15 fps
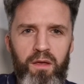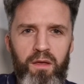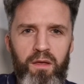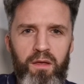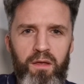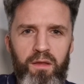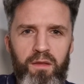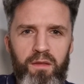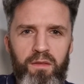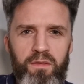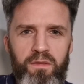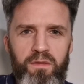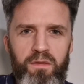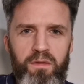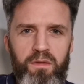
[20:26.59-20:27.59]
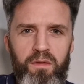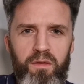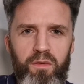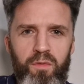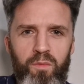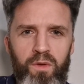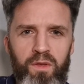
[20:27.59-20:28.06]
And
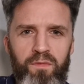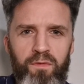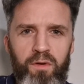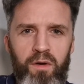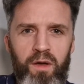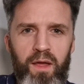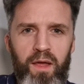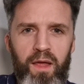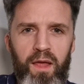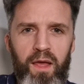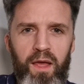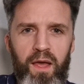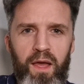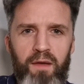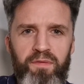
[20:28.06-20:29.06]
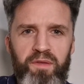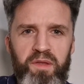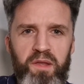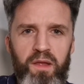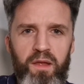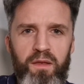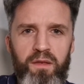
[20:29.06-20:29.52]
we've got
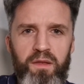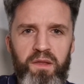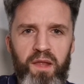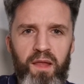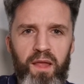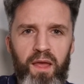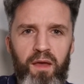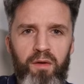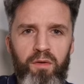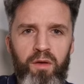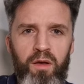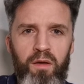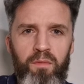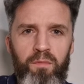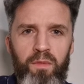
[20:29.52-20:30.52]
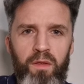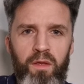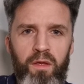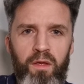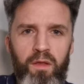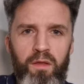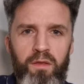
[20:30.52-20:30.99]
Afsad saying, how come
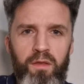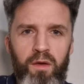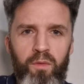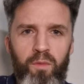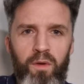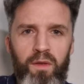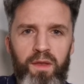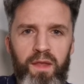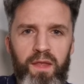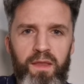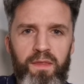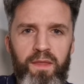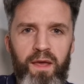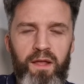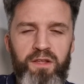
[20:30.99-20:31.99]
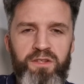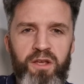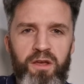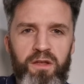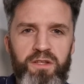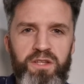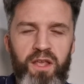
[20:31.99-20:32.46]
no one in that
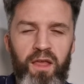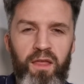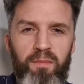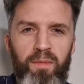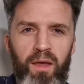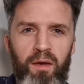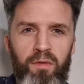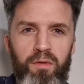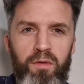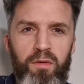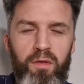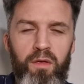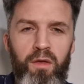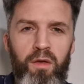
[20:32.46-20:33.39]
church came out?